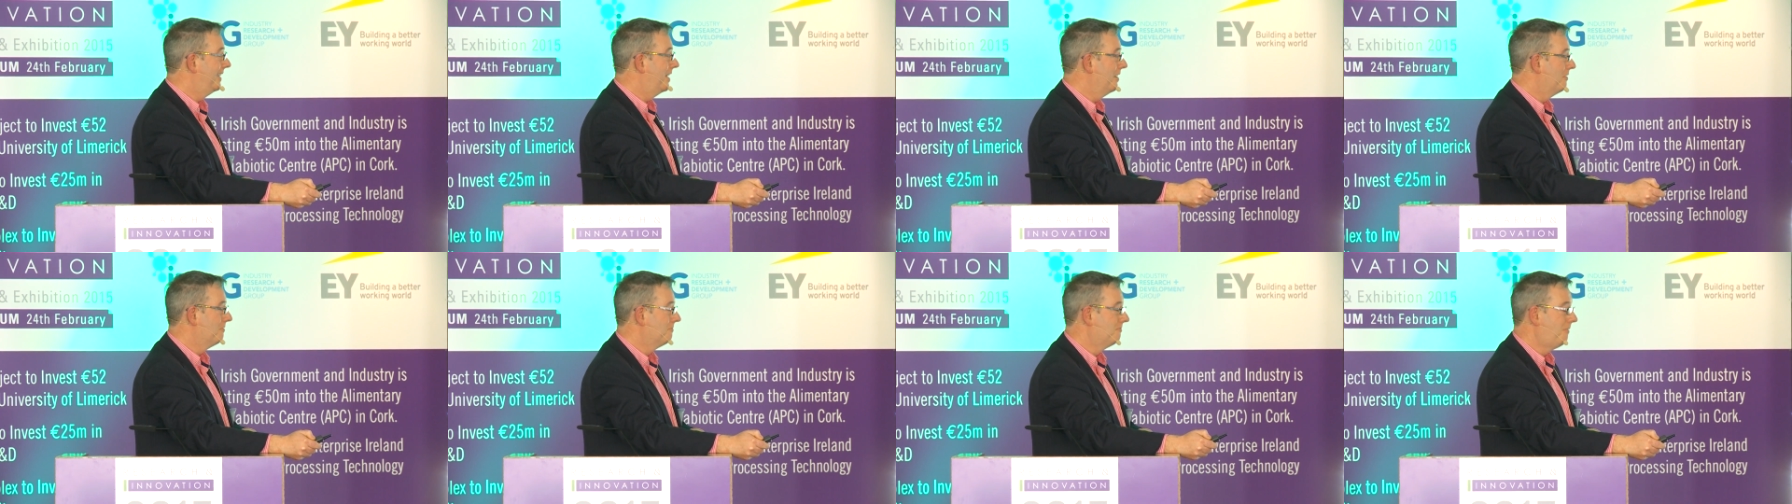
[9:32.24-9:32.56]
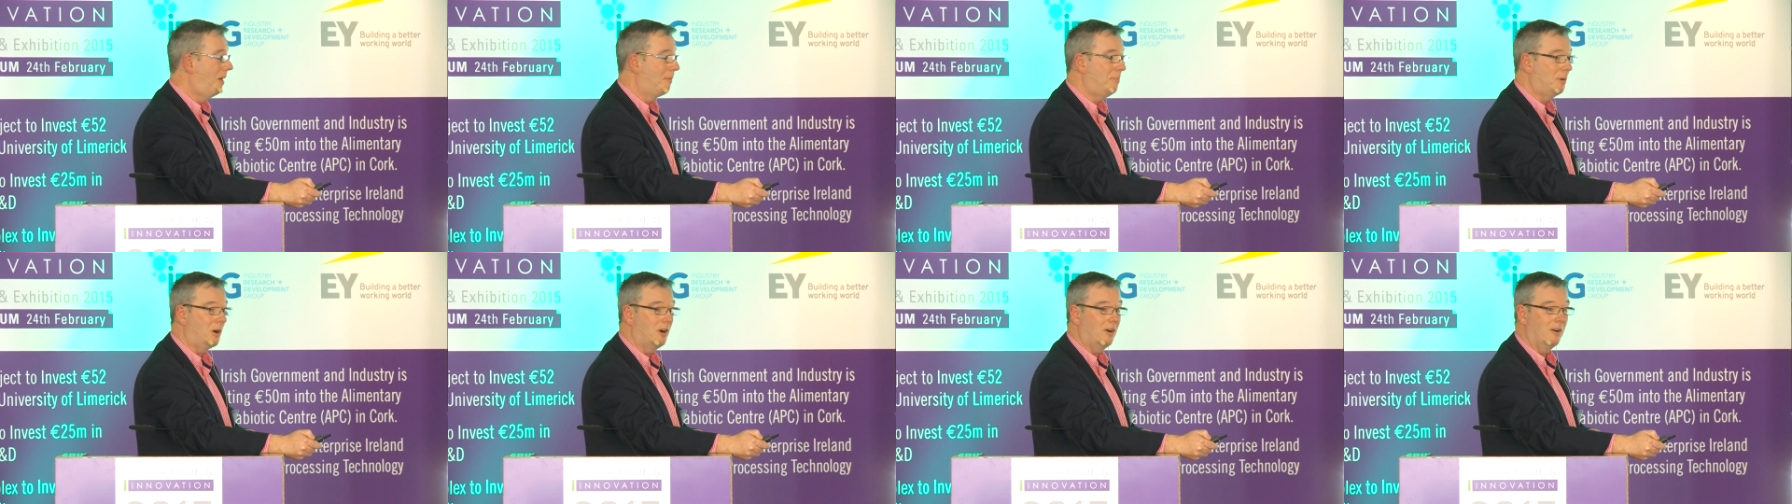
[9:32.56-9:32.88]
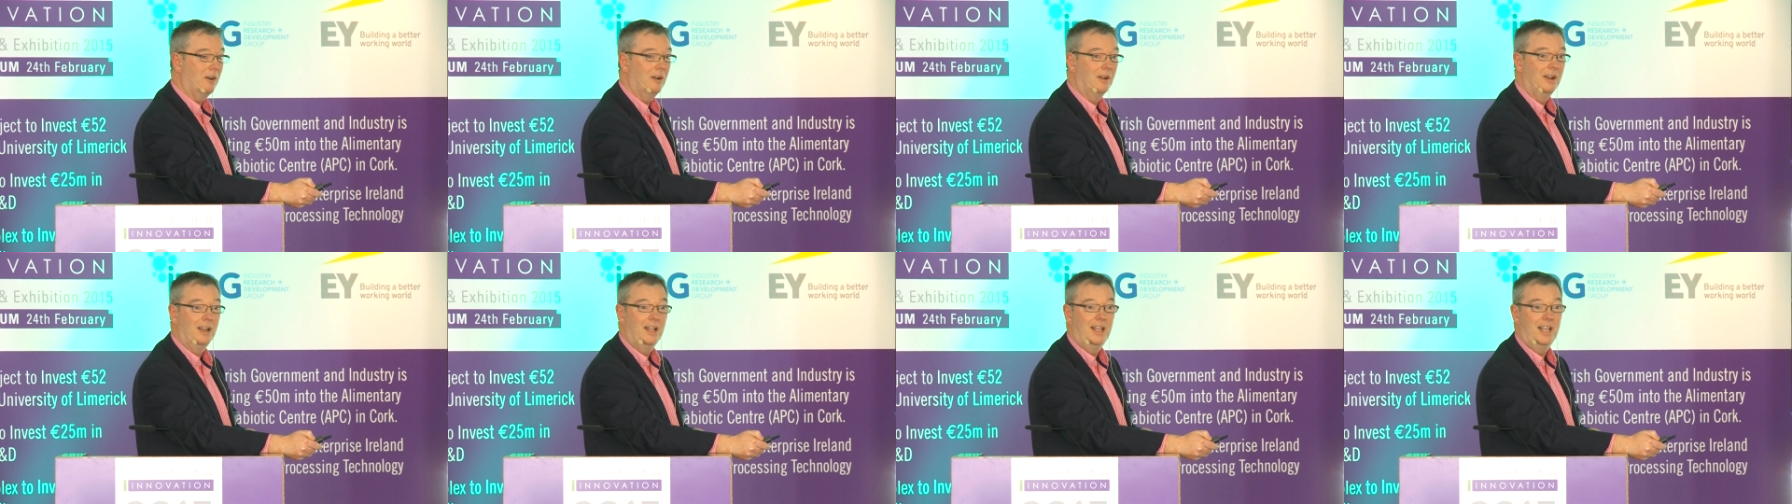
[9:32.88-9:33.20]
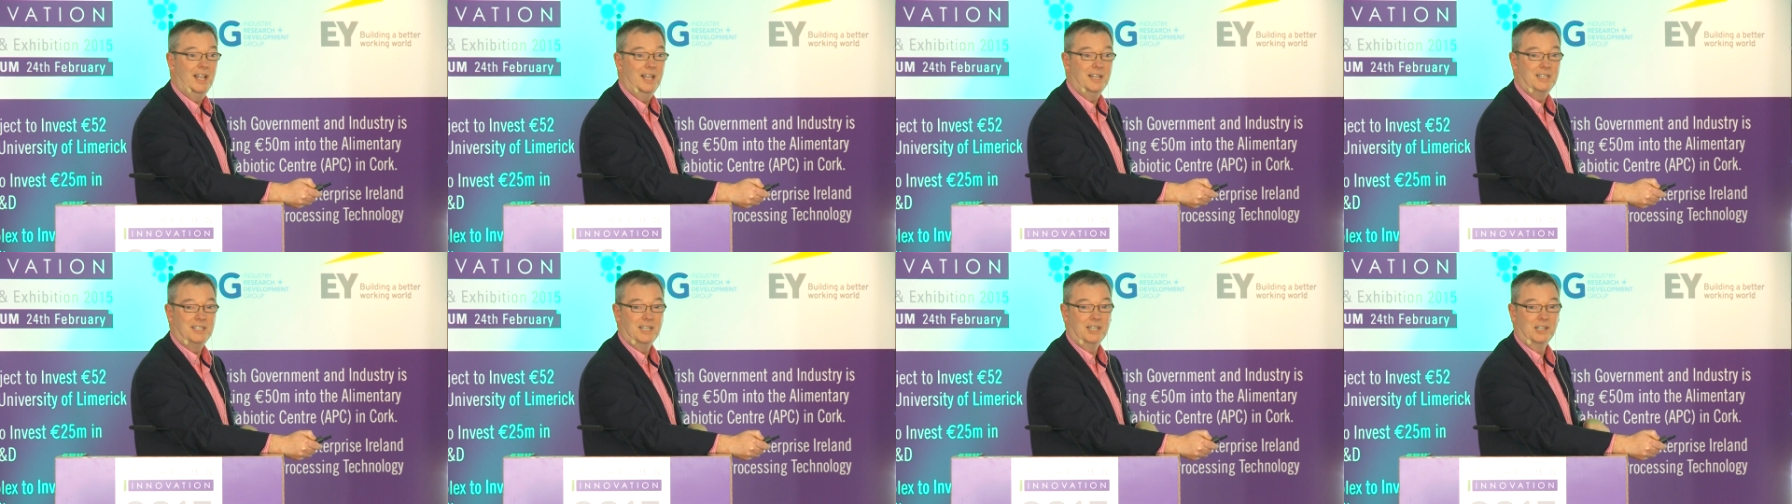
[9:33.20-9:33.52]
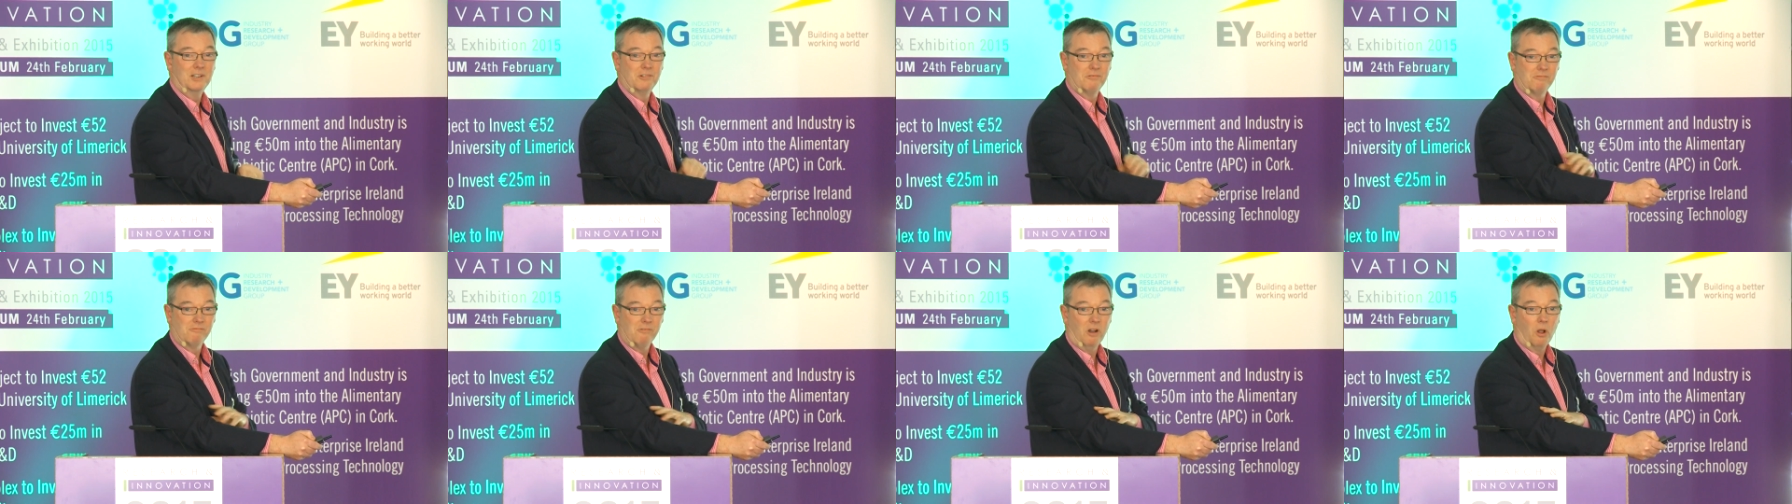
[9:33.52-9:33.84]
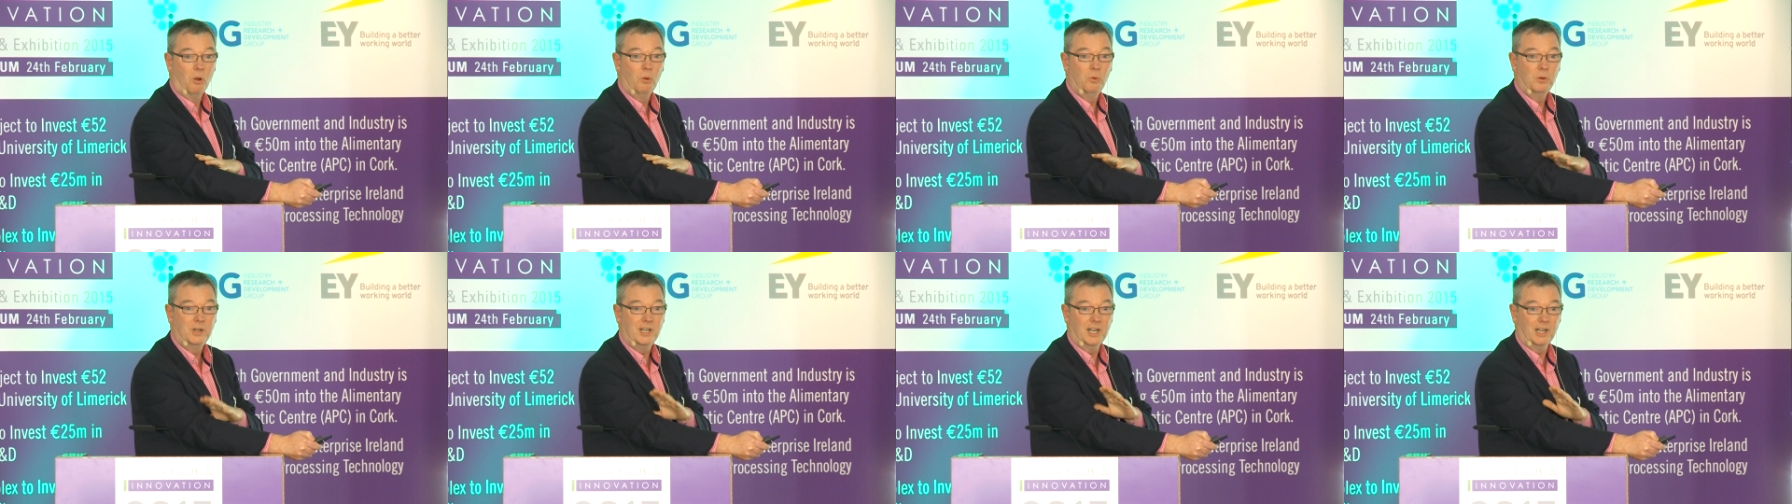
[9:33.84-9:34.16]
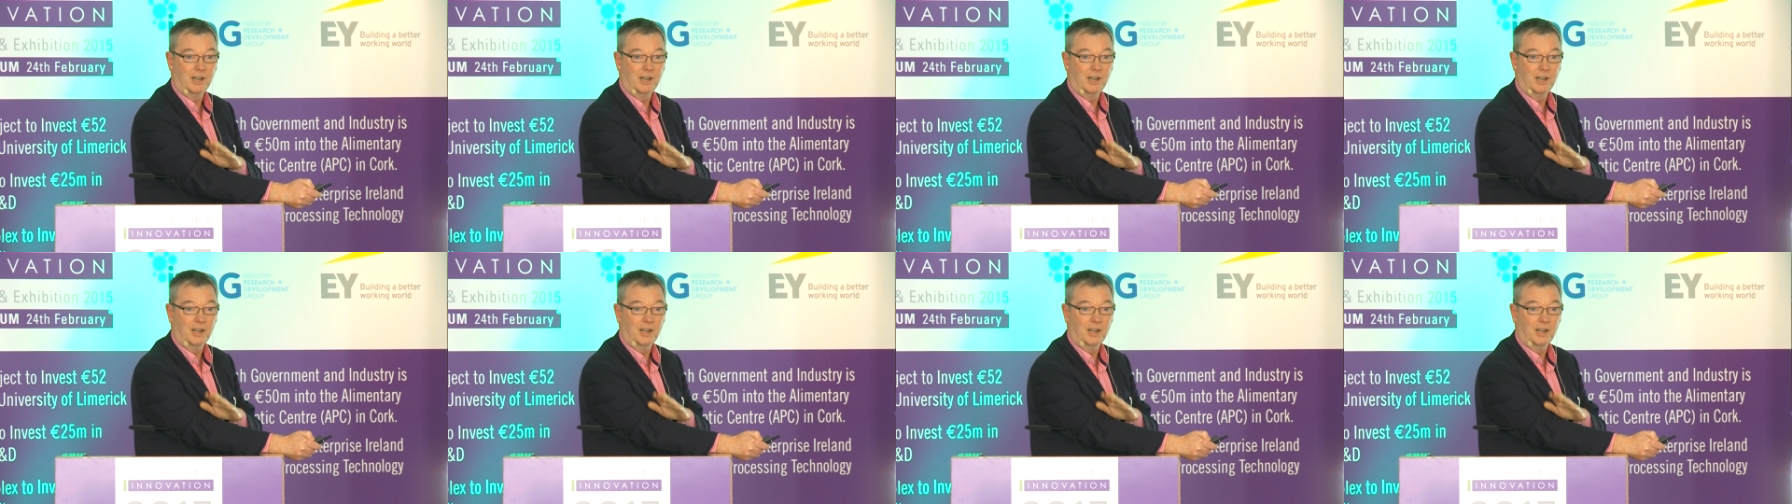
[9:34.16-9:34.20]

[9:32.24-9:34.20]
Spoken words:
rubber hitting the road